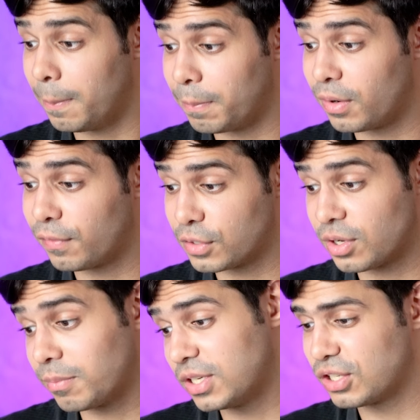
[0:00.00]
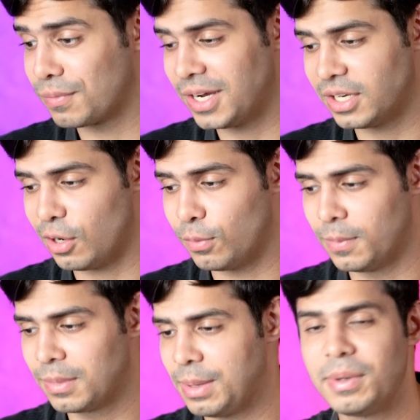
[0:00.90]
up for some reason right now.
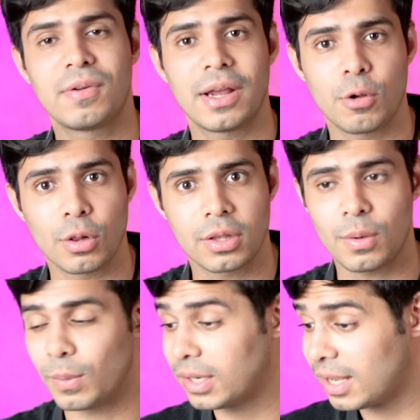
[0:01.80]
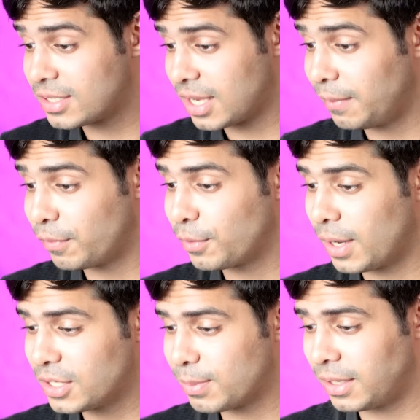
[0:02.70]
Let me try Kolkata one last time for you
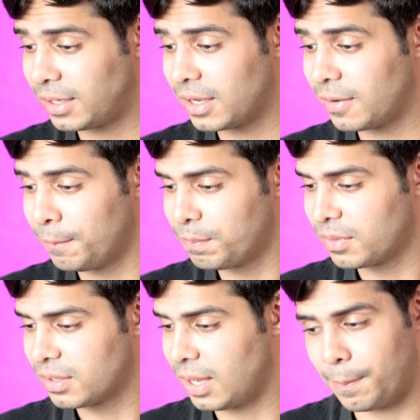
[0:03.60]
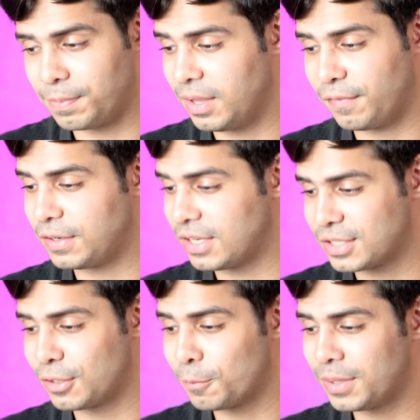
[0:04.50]
guys, but yeah, if it
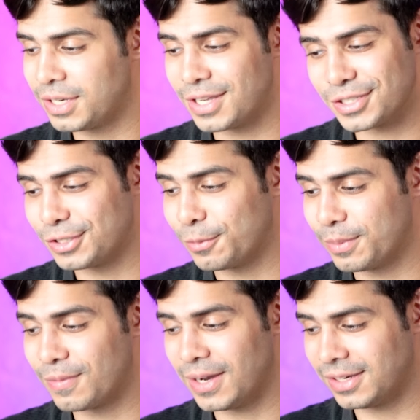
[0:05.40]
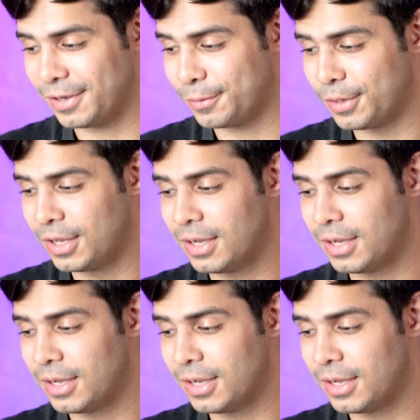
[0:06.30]
doesn't open, it doesn't open right now.